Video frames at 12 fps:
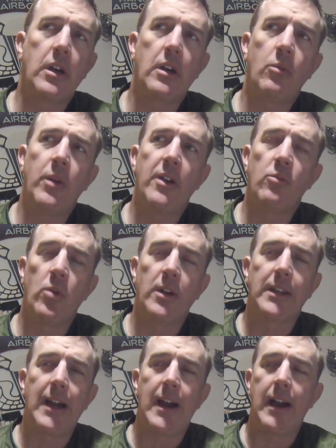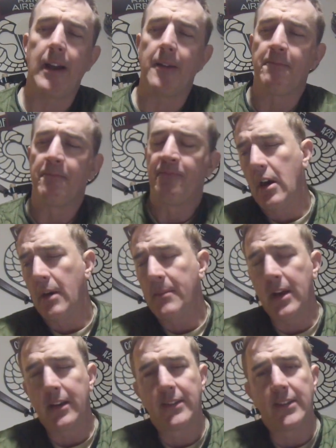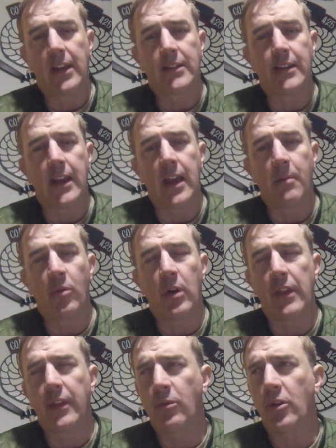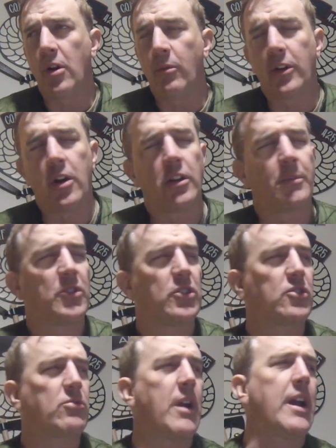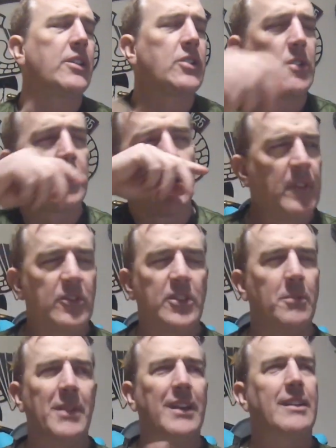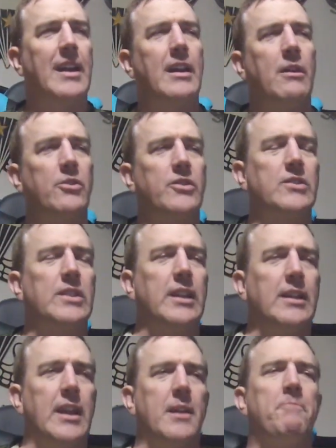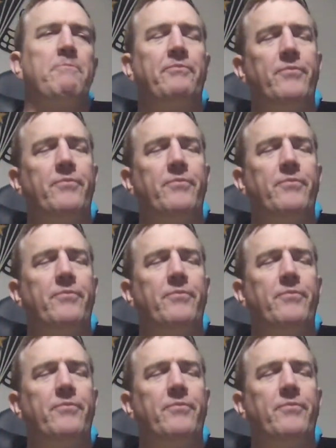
We had one guy, I'm not going to say his name. I think we called him Stretch. Something like that. That was his nickname.